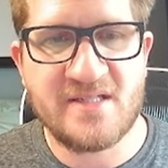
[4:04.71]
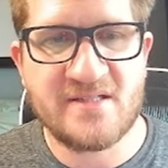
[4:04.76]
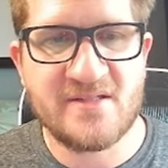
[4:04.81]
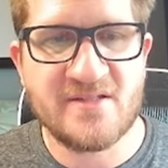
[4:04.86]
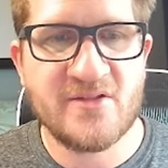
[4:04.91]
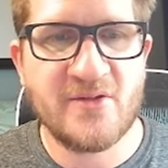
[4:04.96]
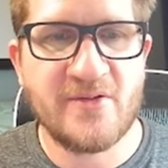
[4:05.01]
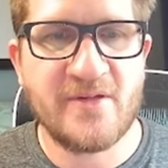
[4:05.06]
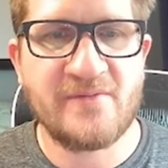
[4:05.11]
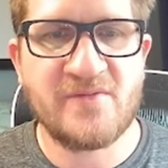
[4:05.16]
And
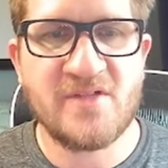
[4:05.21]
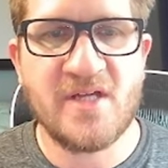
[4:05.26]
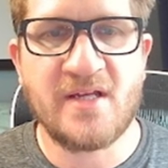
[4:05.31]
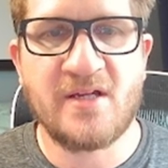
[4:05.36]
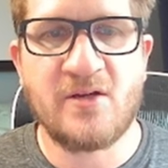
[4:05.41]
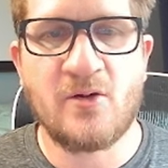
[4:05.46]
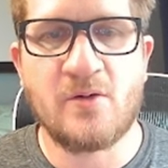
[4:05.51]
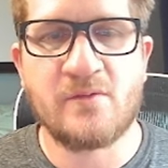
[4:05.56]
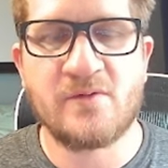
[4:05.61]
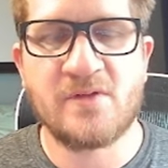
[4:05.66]
so they've done an
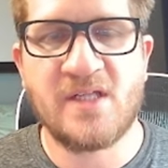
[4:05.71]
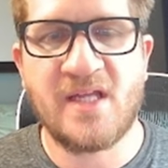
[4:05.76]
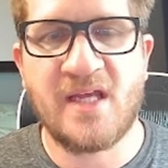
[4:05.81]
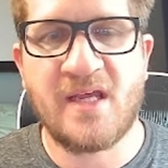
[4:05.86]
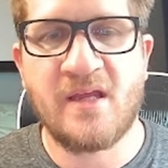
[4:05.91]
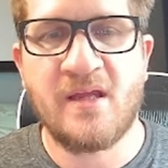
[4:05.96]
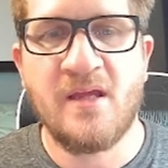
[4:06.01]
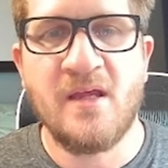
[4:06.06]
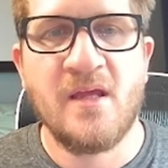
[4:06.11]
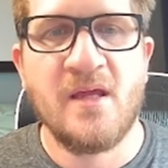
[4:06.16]

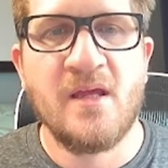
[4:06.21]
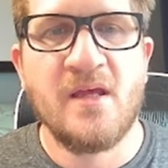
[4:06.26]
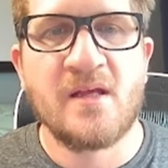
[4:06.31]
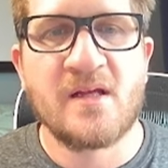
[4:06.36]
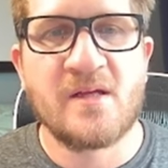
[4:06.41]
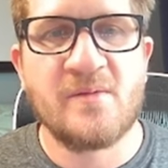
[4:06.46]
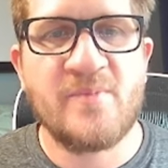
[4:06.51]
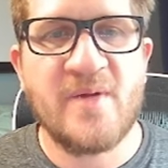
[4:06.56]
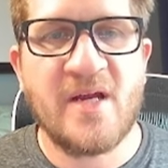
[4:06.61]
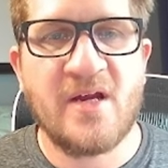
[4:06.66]
overlay
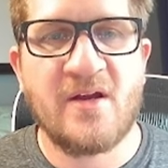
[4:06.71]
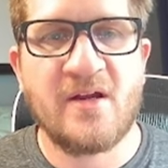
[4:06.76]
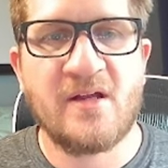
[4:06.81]
comparing